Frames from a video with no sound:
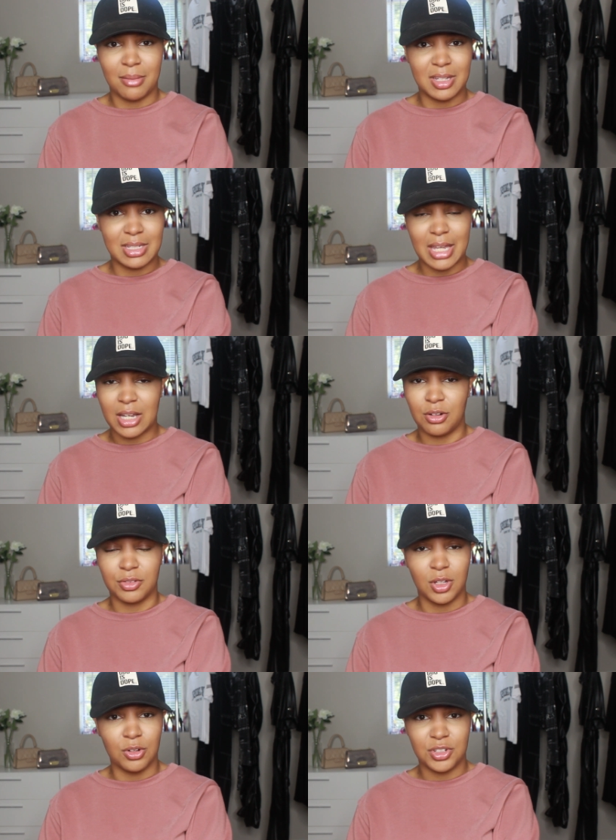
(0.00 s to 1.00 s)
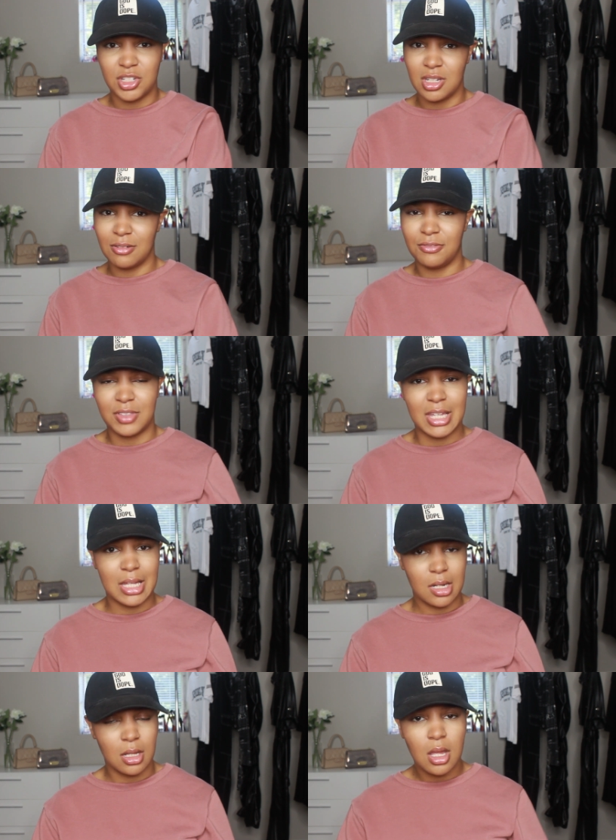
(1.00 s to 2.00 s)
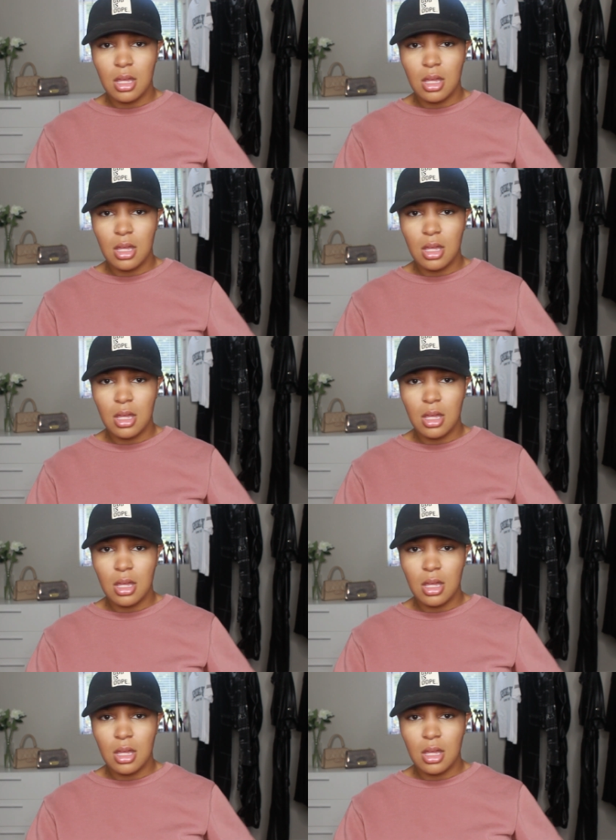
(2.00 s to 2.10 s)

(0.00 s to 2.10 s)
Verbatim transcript: maybe second or third shift, then